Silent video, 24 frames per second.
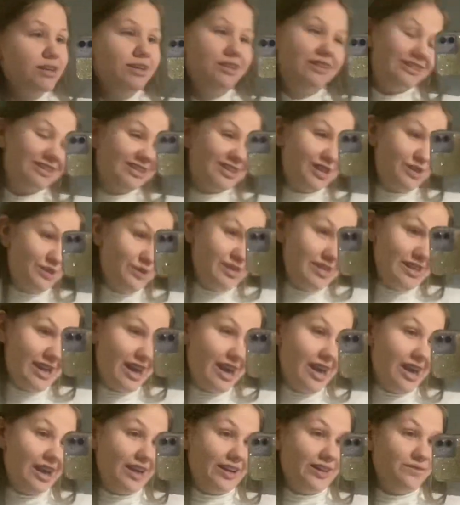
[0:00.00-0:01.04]
So
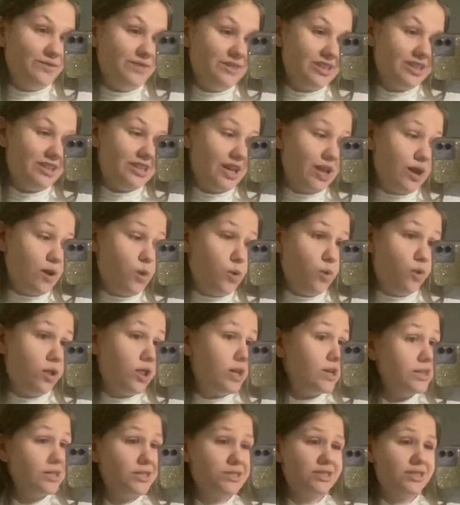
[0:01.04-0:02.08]
yeah, I give this a whole
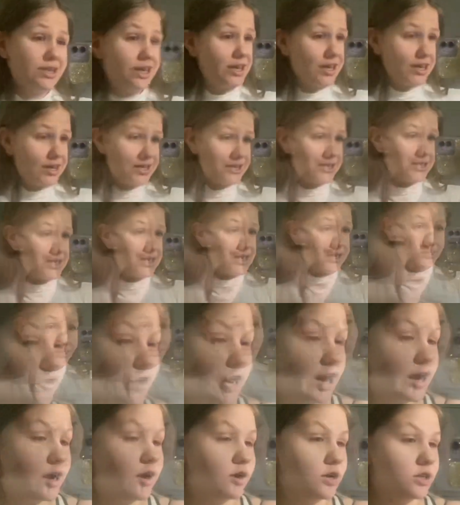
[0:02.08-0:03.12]
10 out of 10. And before
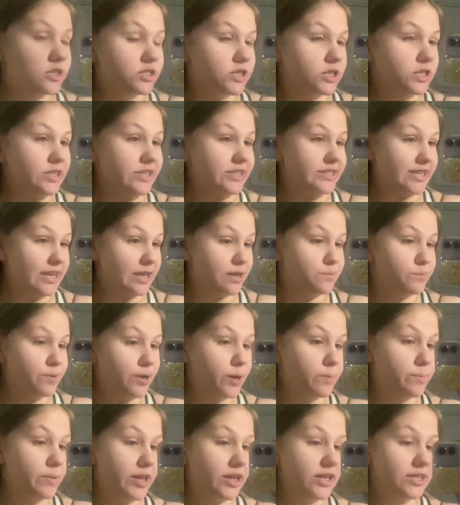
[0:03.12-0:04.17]
I go on to the second pair
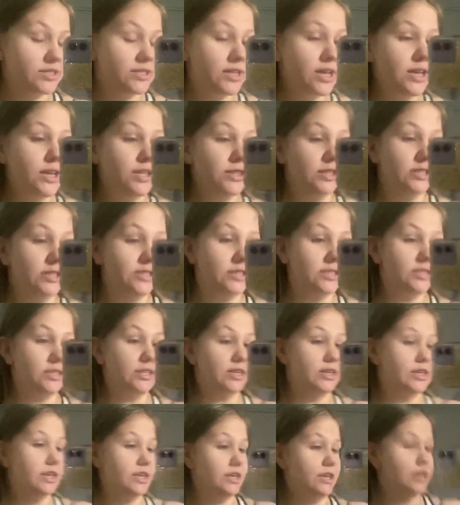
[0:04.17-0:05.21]
of pants, this is the
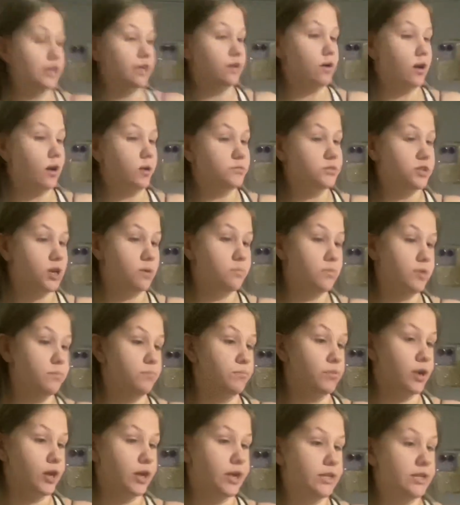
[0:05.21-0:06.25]
Kiki crop top in
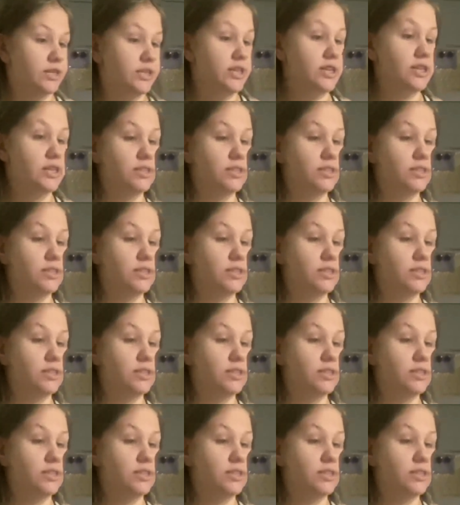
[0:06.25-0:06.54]
burgundy.